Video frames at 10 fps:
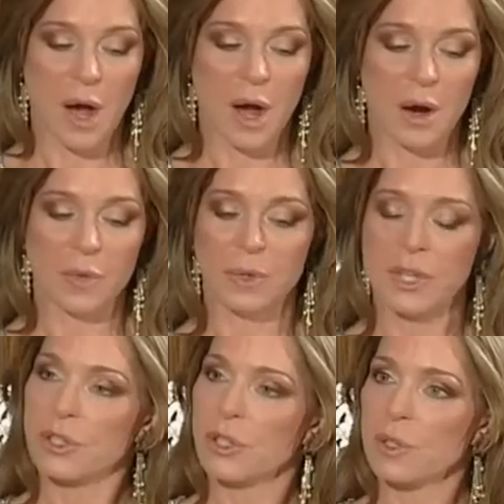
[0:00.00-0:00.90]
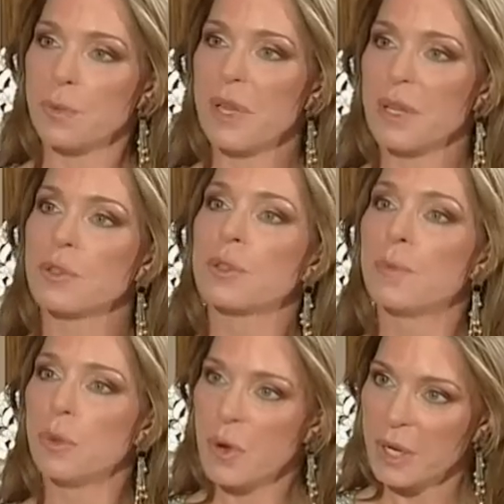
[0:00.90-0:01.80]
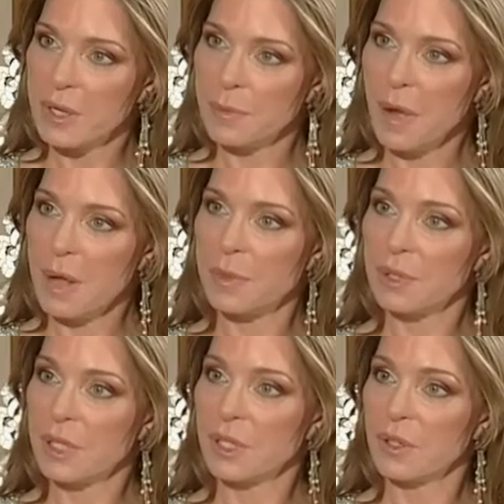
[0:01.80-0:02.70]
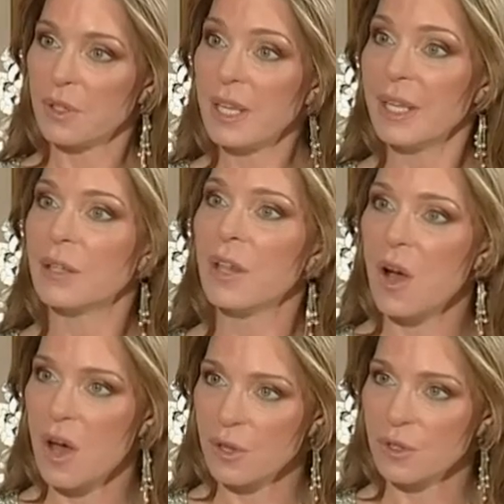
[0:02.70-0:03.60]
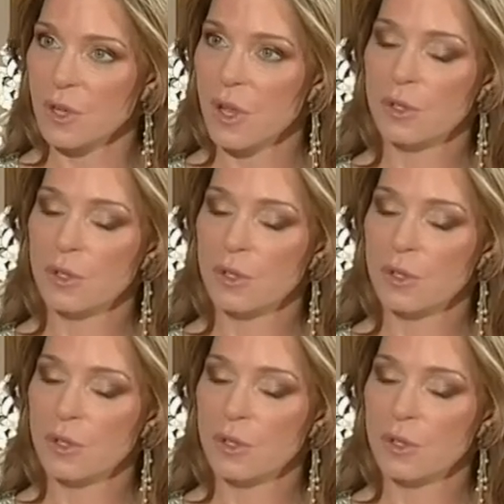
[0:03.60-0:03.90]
our religion is being exploited by political ideologues